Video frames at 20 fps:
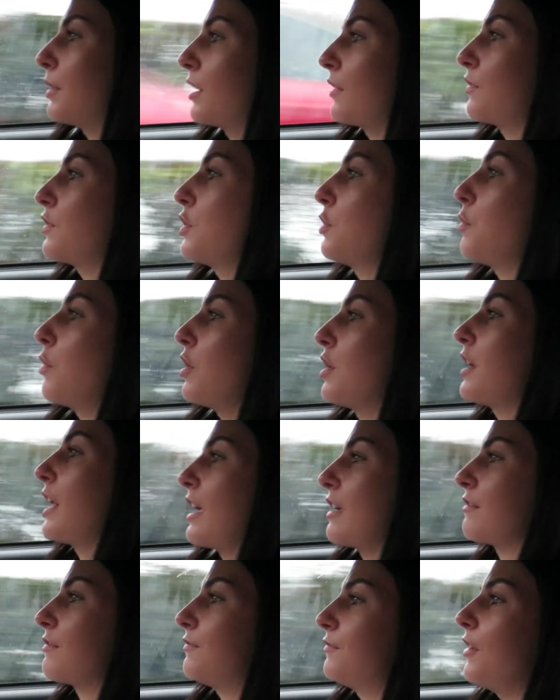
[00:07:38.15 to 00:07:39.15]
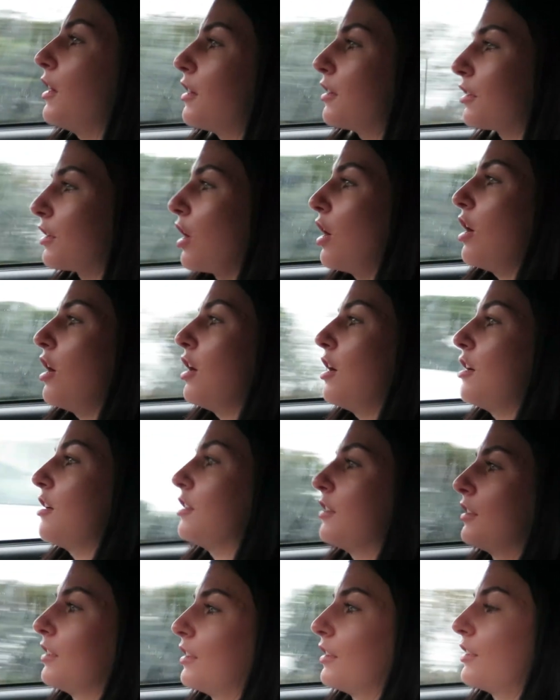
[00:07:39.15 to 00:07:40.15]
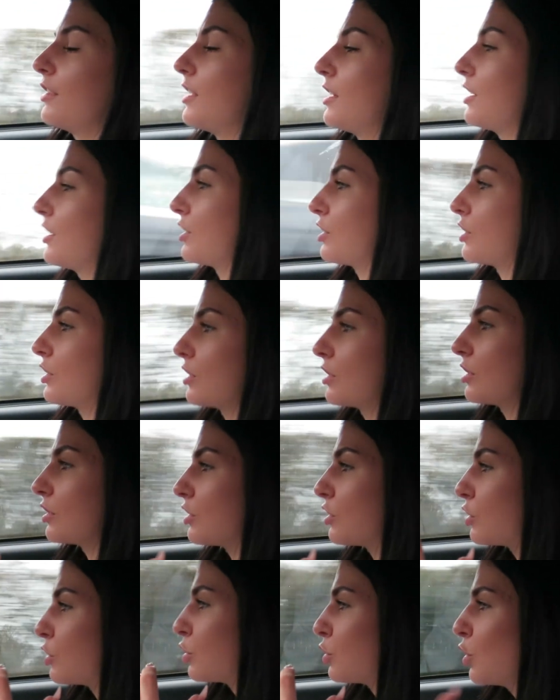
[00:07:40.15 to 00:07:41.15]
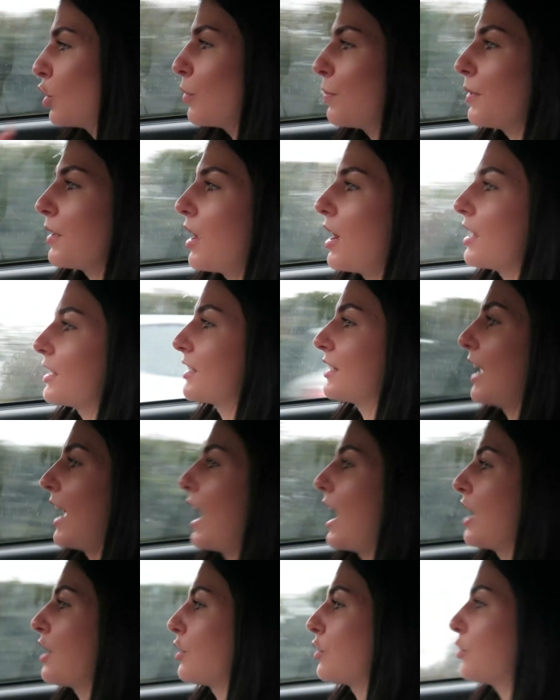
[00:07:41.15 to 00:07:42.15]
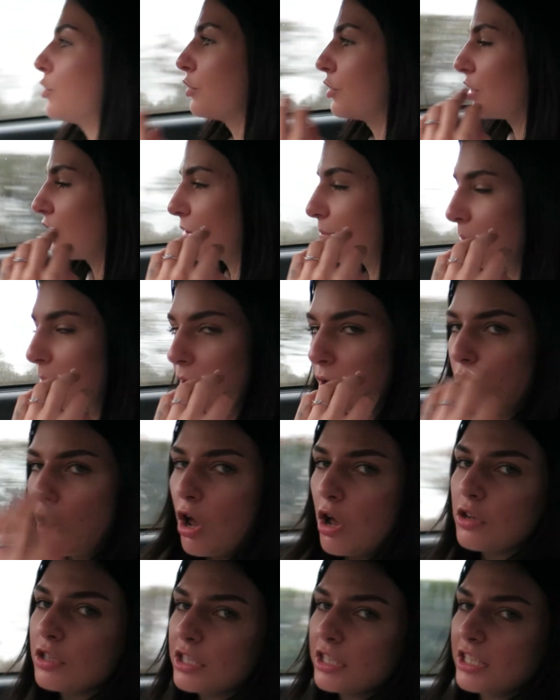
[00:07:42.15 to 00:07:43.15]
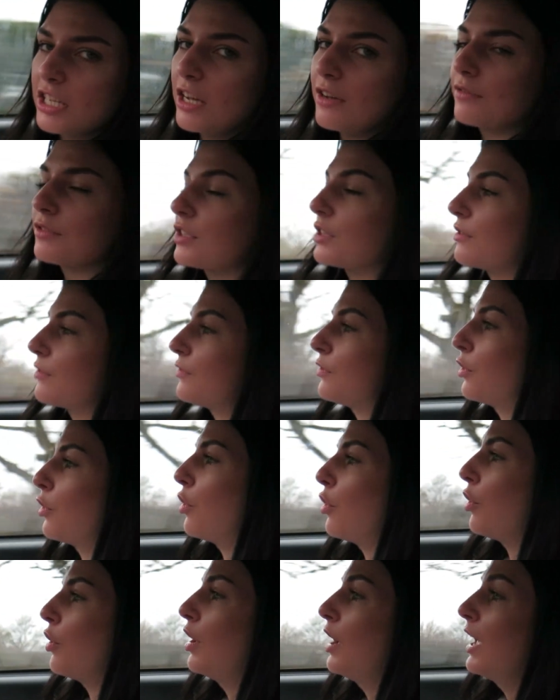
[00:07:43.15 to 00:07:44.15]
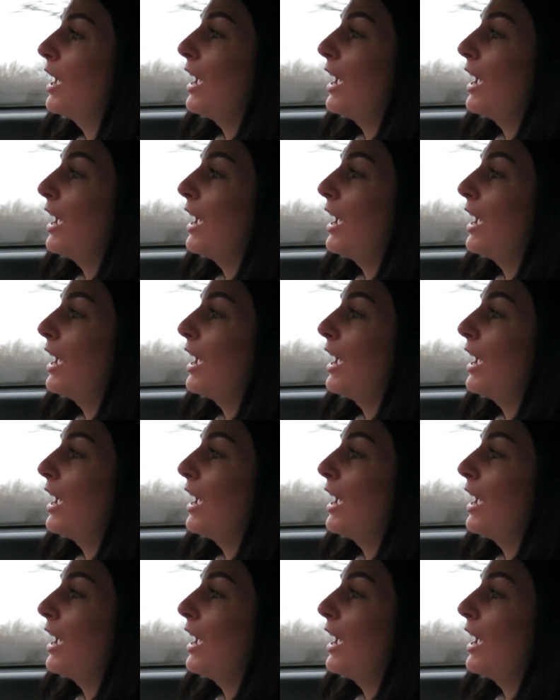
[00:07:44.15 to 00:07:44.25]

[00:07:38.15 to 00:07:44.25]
But if you want a fun car that is super nice to handle, just plants itself to the floor,